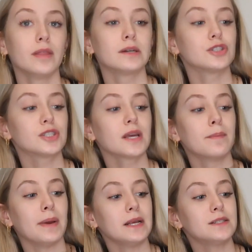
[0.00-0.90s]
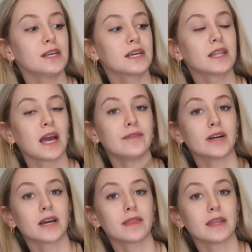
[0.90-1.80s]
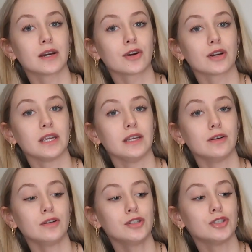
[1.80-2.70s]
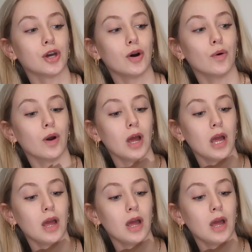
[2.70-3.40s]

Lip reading: They're just like basic and they have like a thicker heel, so